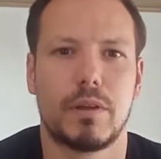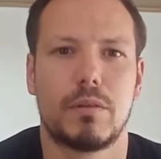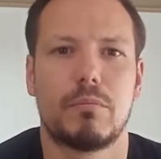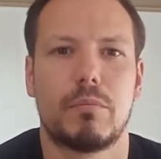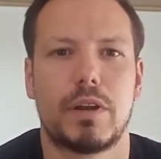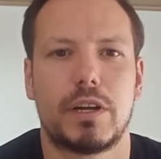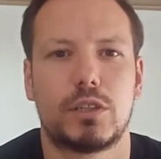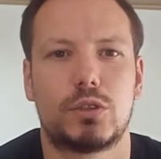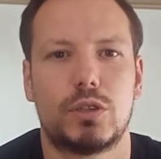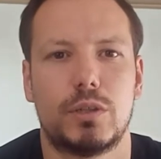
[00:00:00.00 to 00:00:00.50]

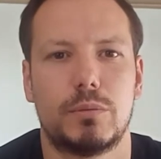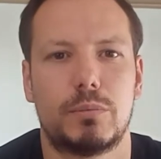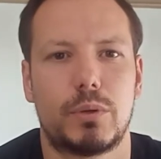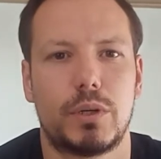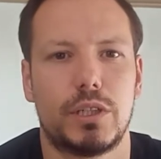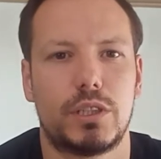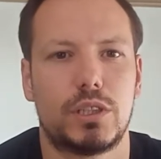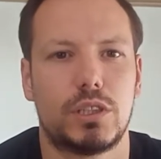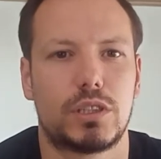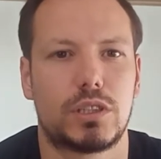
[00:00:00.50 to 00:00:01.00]
Manic Street
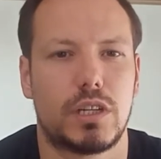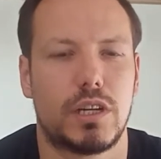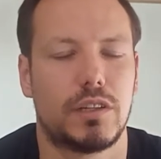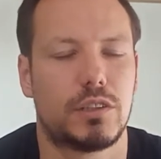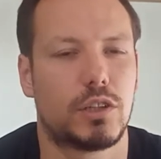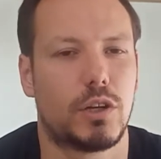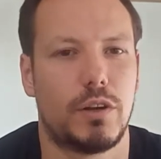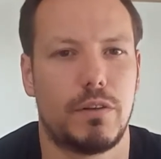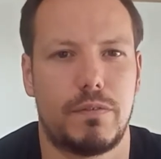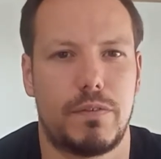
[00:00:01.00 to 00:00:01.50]
Preachers. I
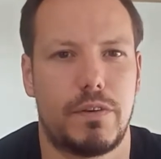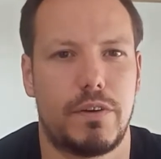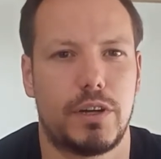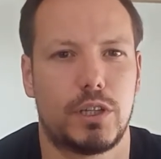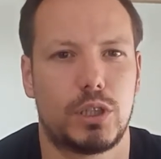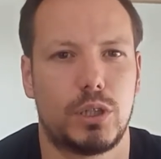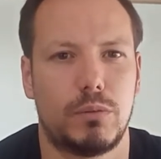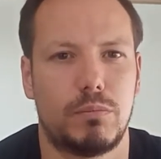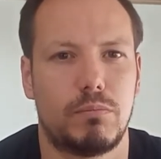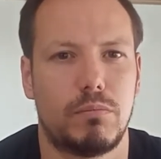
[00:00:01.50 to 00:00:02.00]
don't know if they're
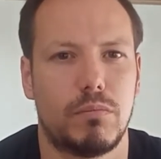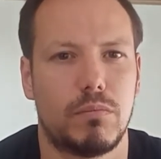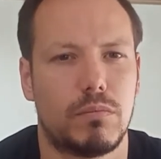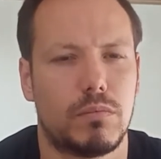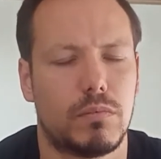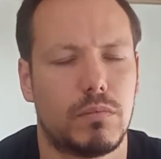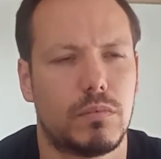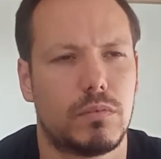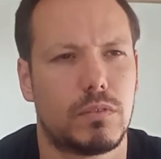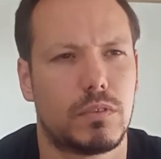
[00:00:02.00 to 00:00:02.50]
actually
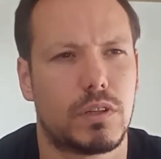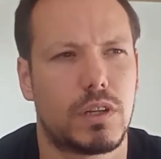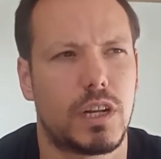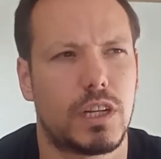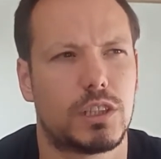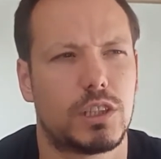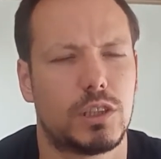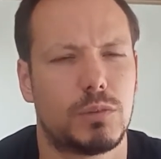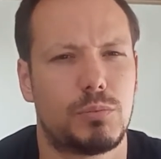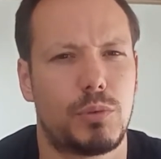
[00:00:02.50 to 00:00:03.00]

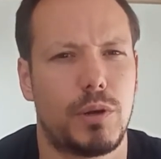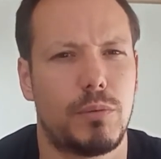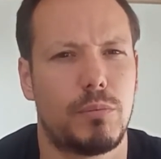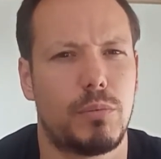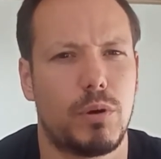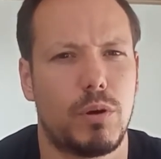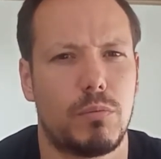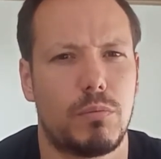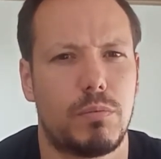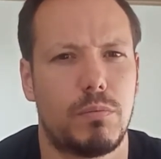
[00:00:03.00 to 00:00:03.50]
classed as
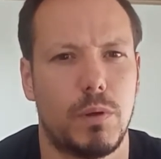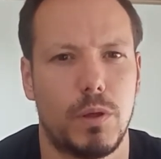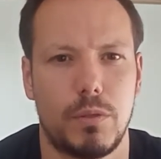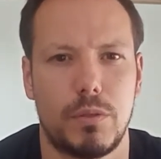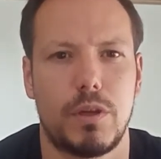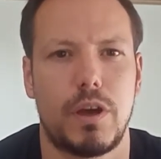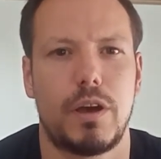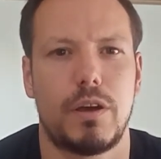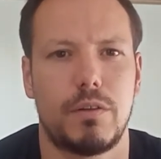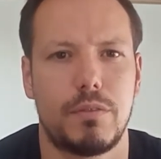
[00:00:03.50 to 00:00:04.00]
Britpop, but
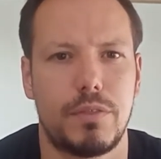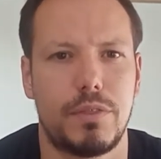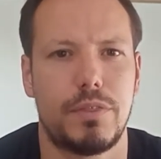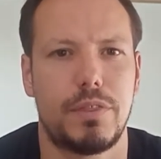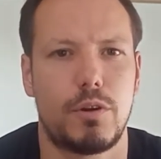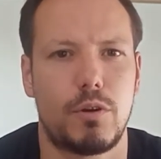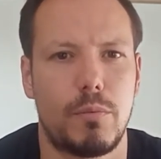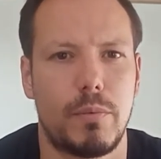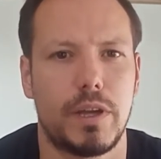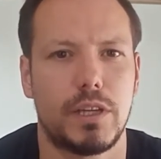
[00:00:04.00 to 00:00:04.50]

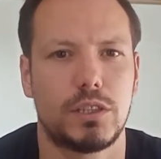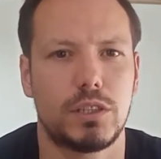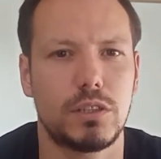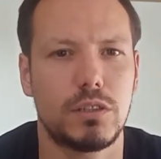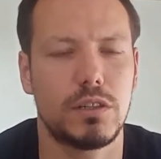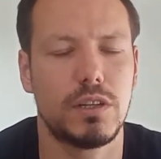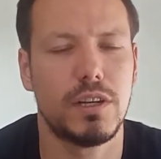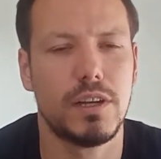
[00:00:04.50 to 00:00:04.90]
they're amazing.